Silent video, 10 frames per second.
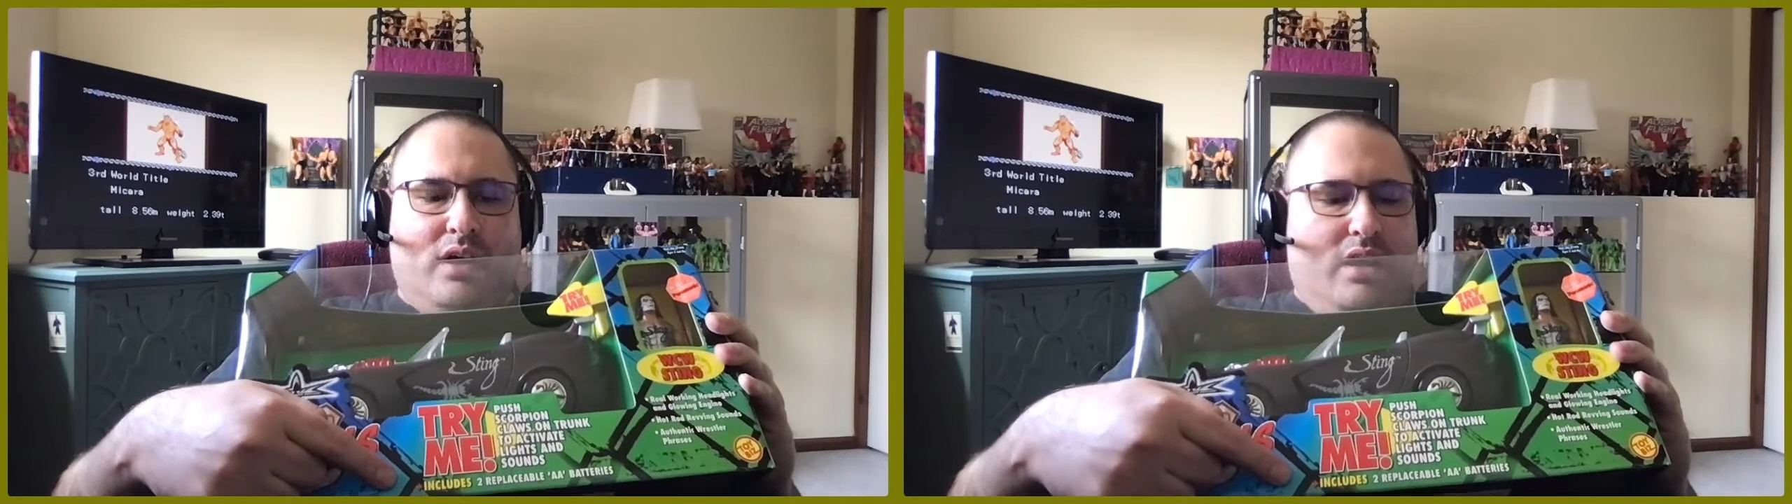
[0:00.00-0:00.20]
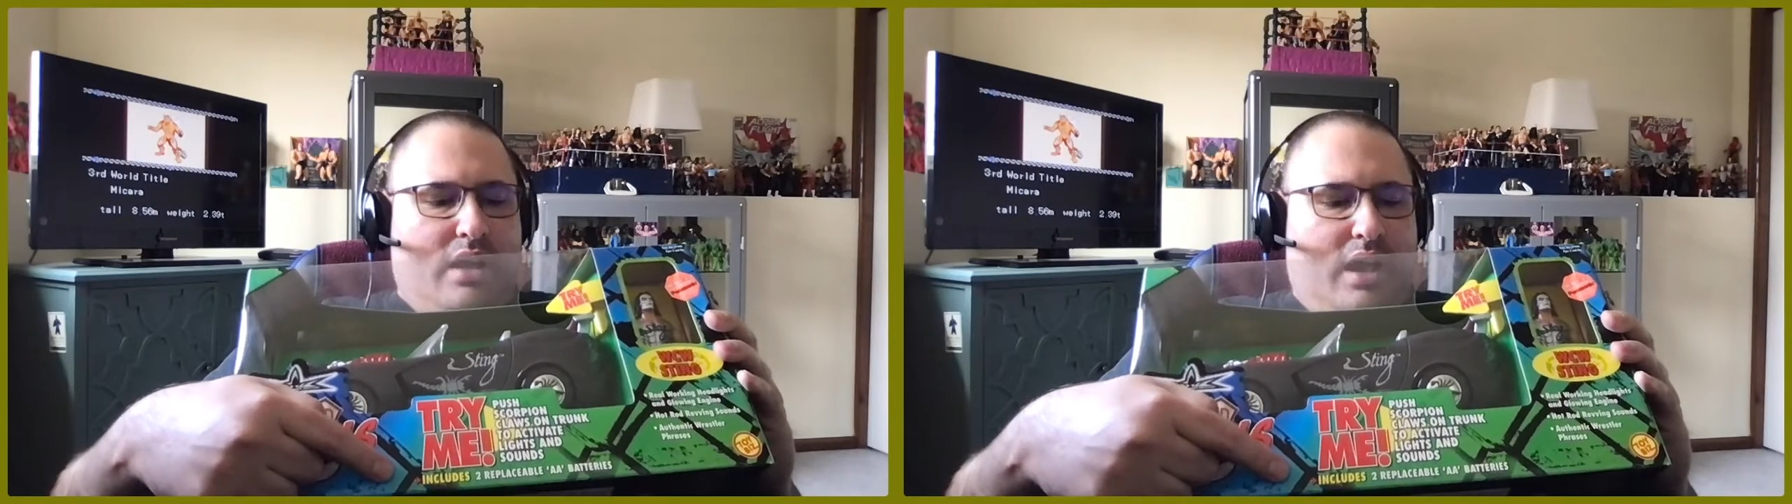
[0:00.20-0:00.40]

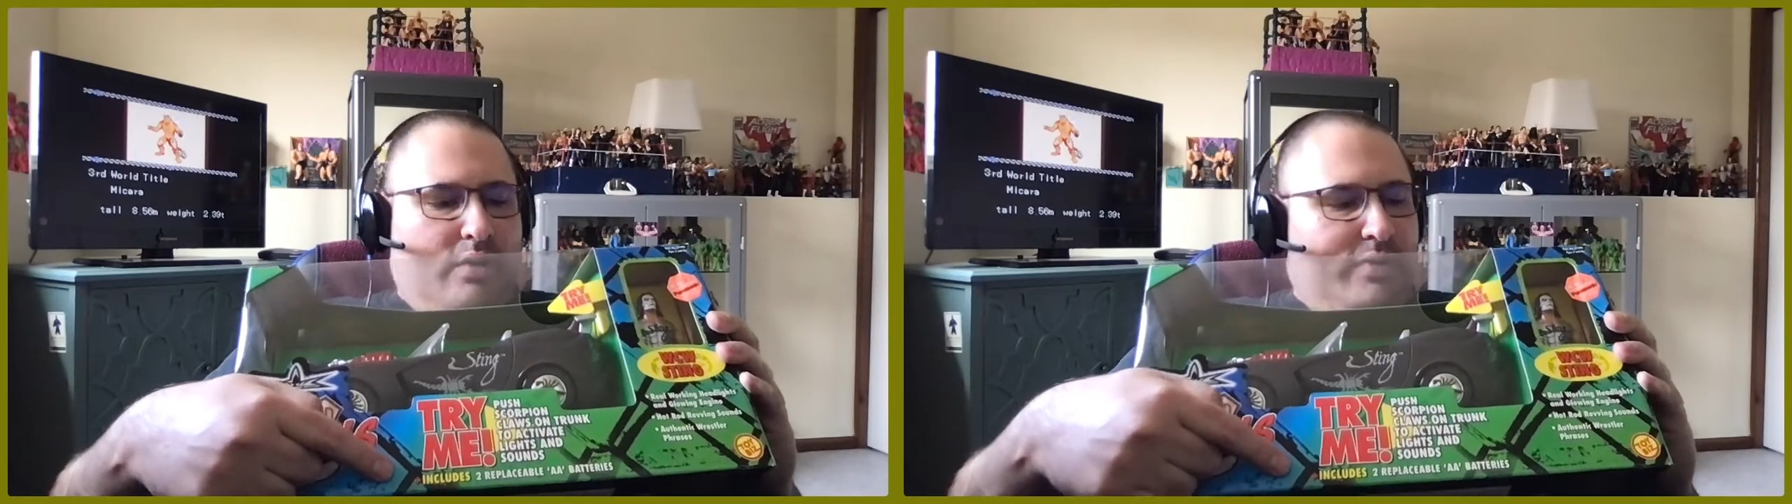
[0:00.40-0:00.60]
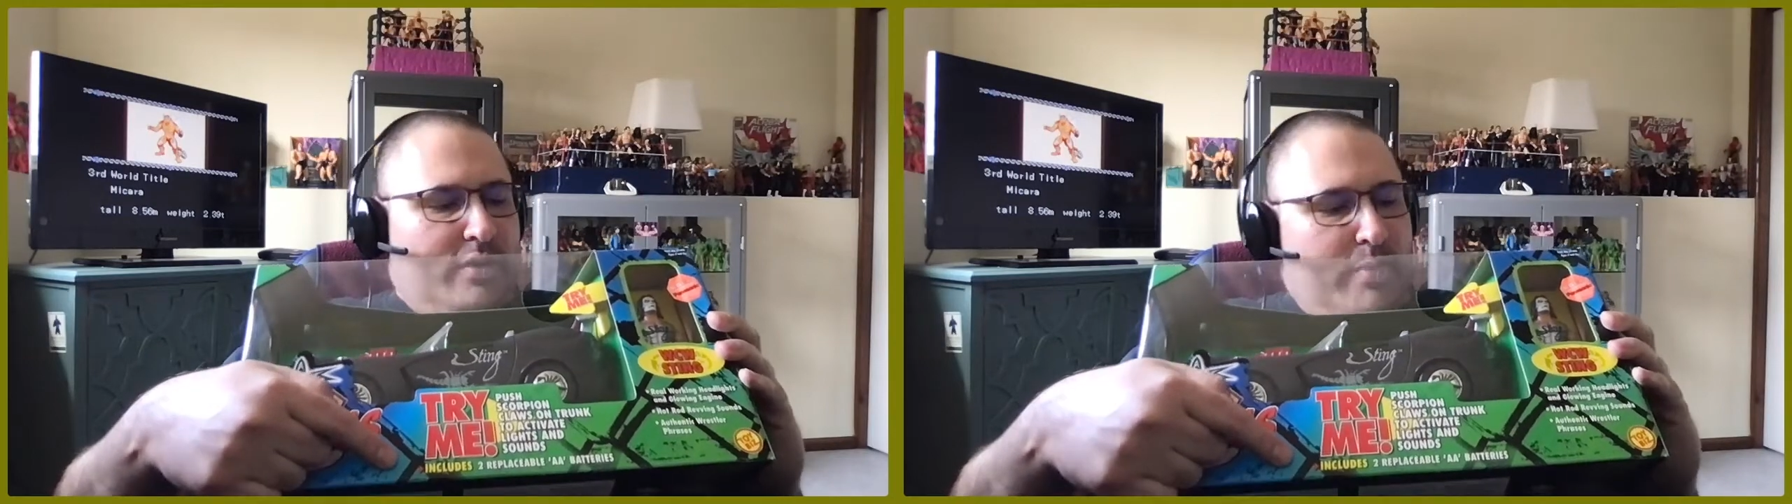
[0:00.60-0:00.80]
I don't
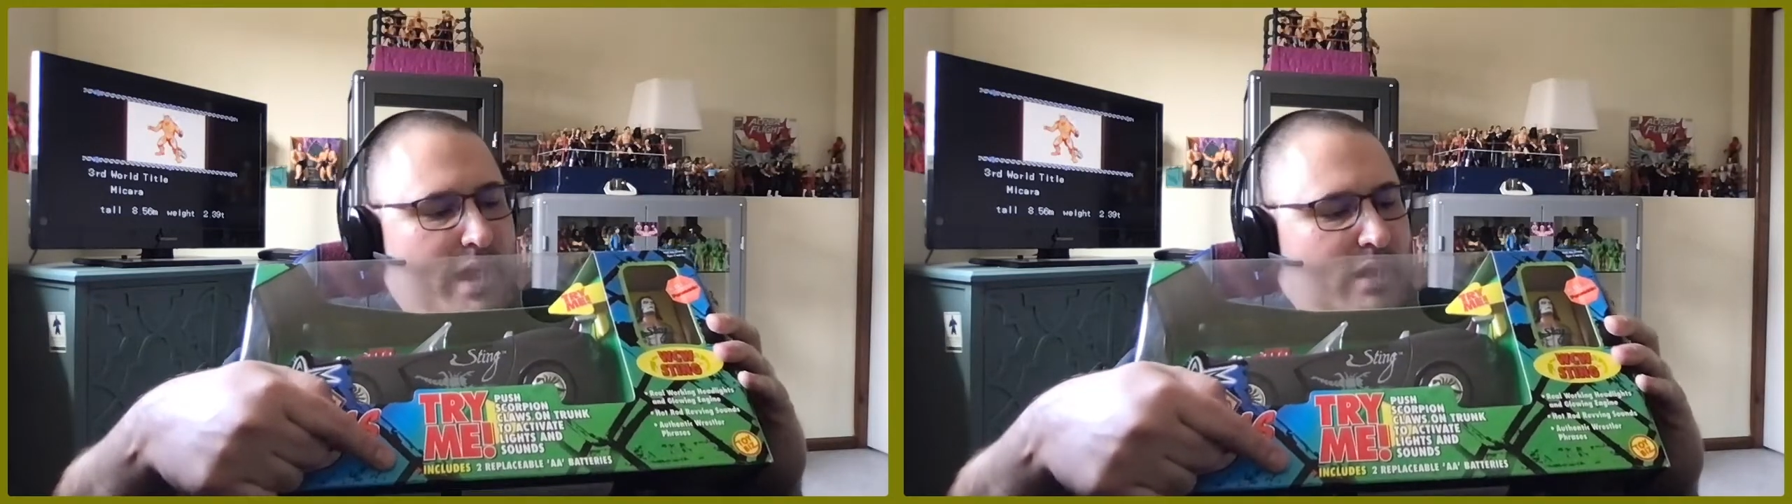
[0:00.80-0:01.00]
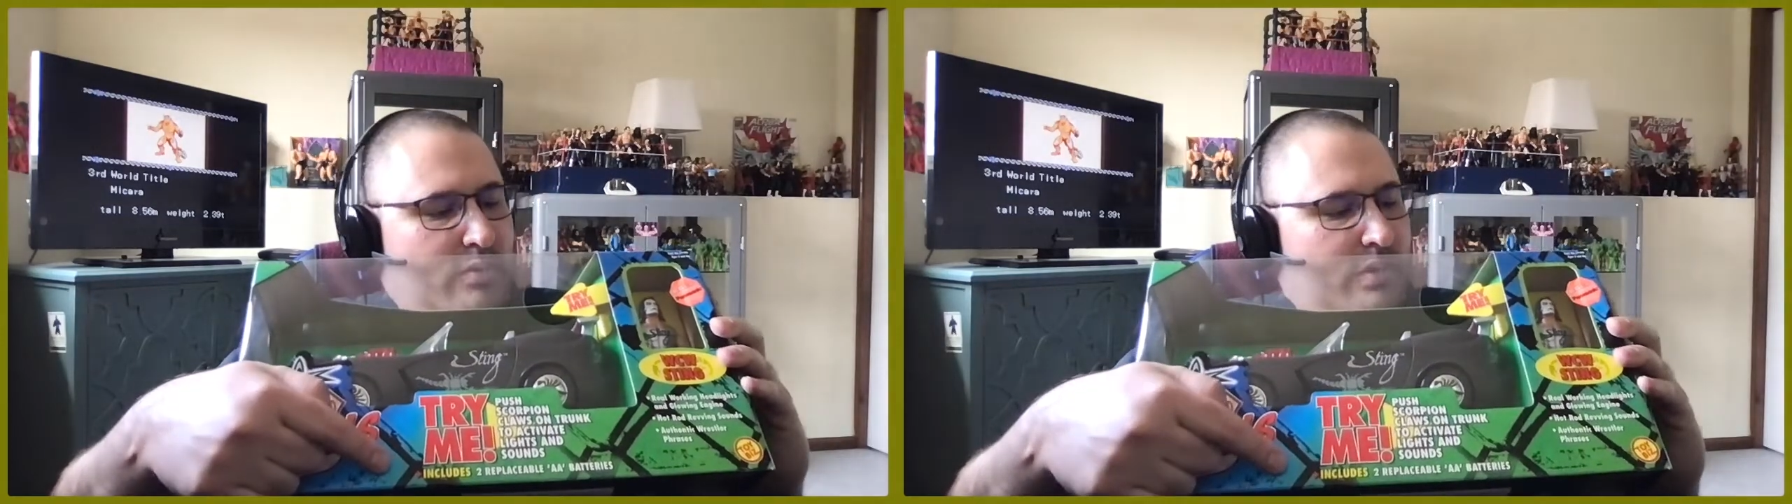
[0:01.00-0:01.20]
think the
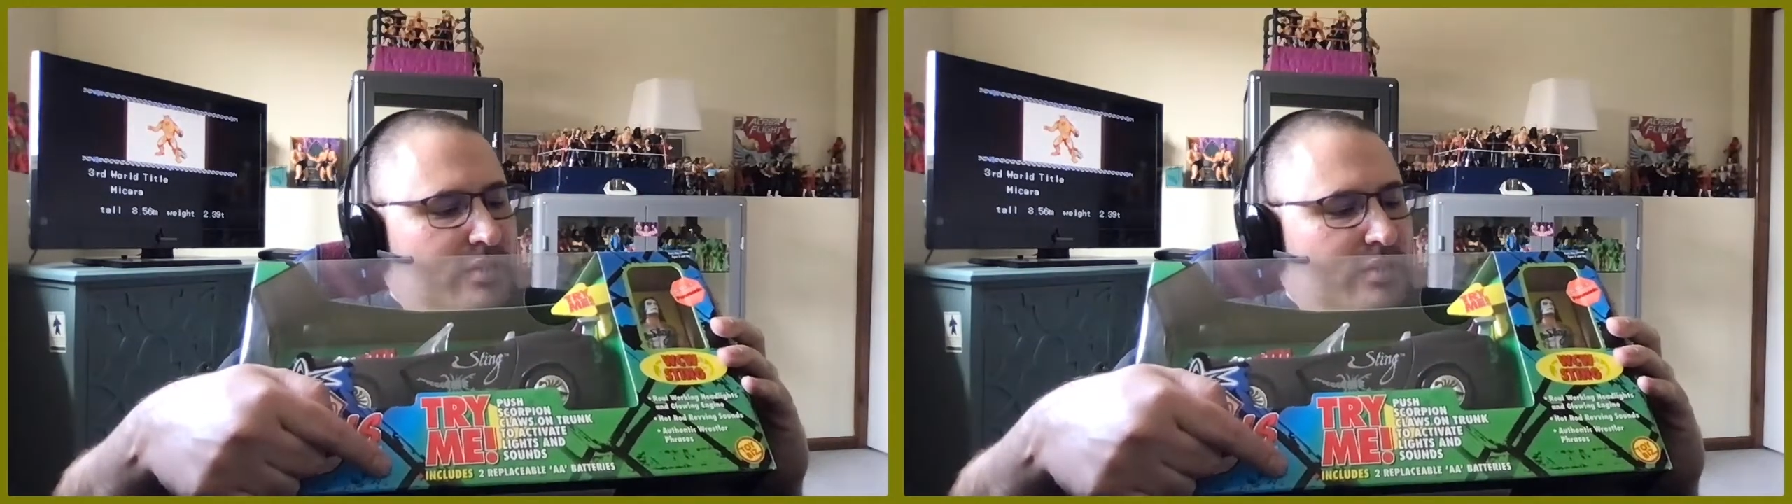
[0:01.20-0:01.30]
batteries